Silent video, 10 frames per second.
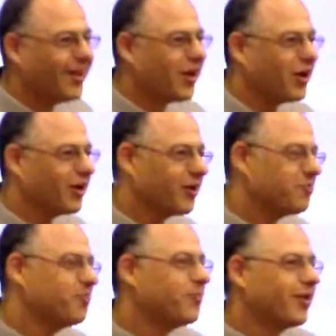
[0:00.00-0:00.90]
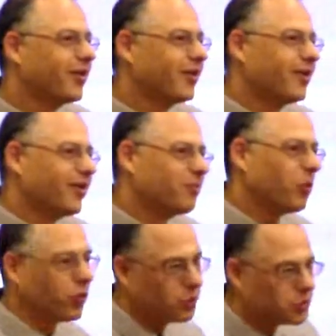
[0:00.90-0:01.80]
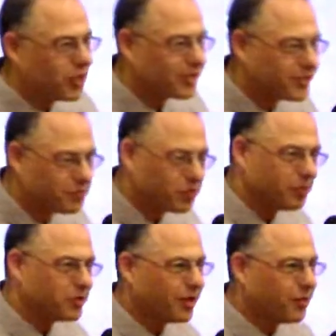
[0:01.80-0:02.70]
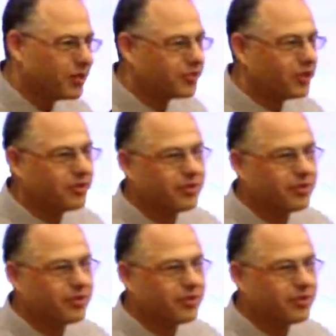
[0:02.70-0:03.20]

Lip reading: but we all do that sometimes, don't we? So,